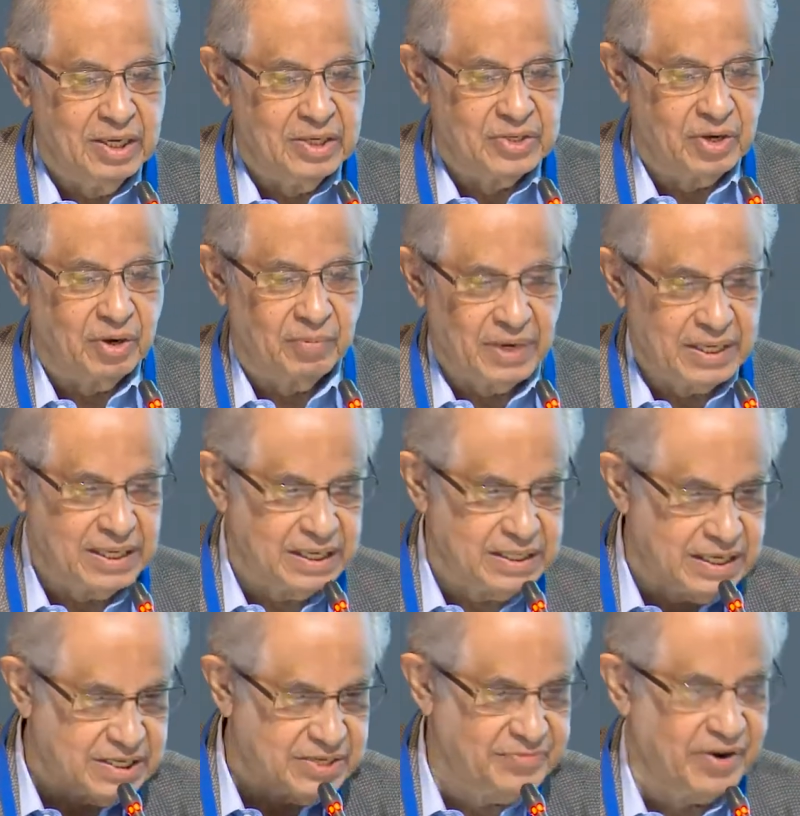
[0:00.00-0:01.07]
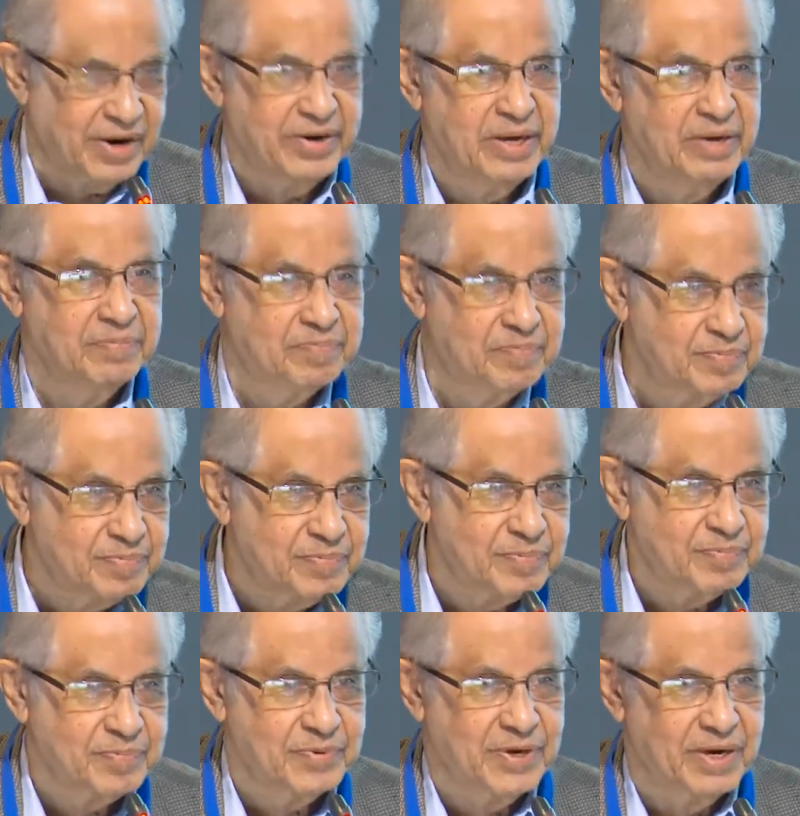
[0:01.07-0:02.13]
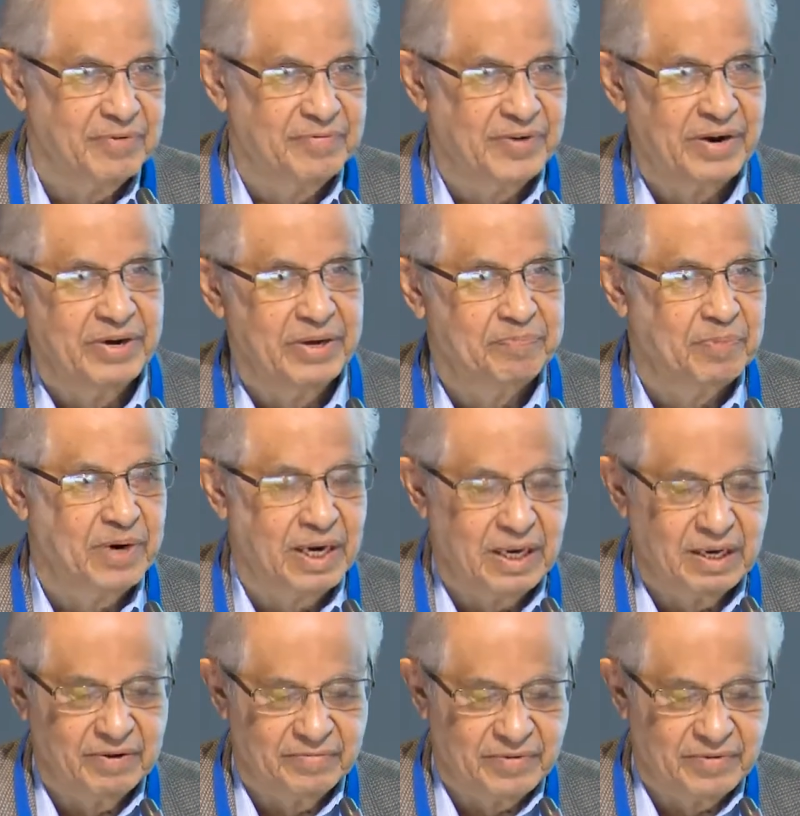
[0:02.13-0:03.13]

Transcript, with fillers: So, but this very, mm, uh, very, uh,